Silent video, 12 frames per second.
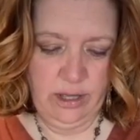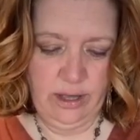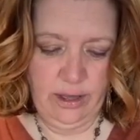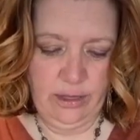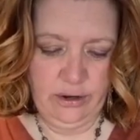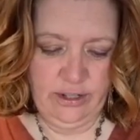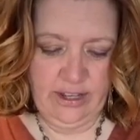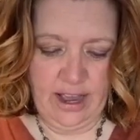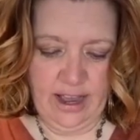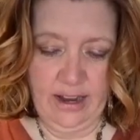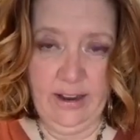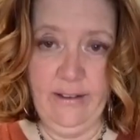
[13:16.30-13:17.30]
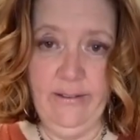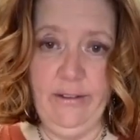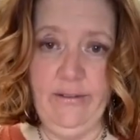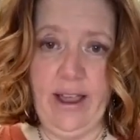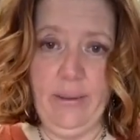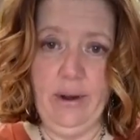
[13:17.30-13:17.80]
to the other side
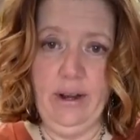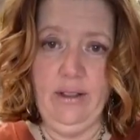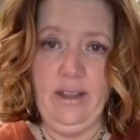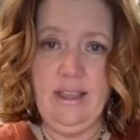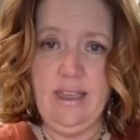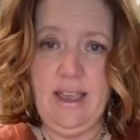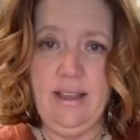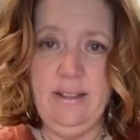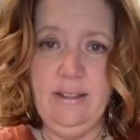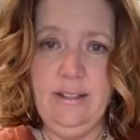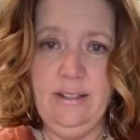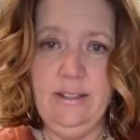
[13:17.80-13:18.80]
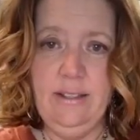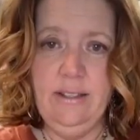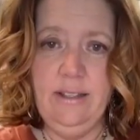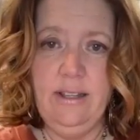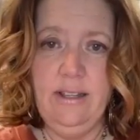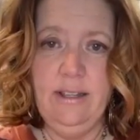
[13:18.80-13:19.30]
of the fabric like that.
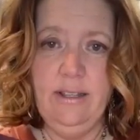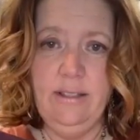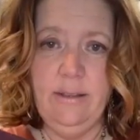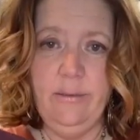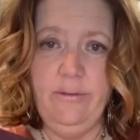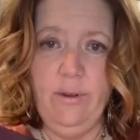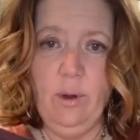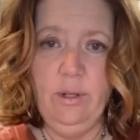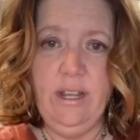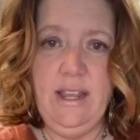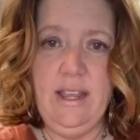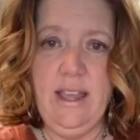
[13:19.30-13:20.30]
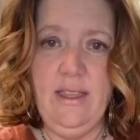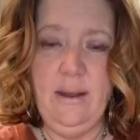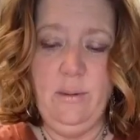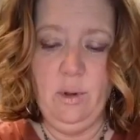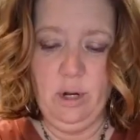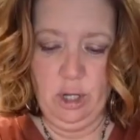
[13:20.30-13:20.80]
So I'm folding
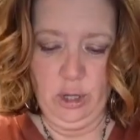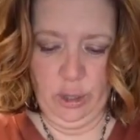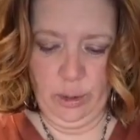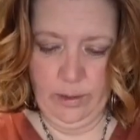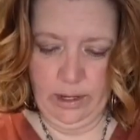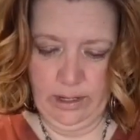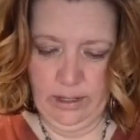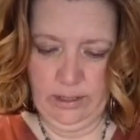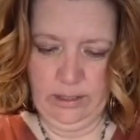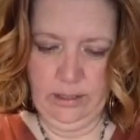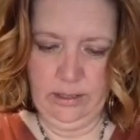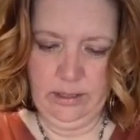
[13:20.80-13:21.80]
and then I'm gonna glue it.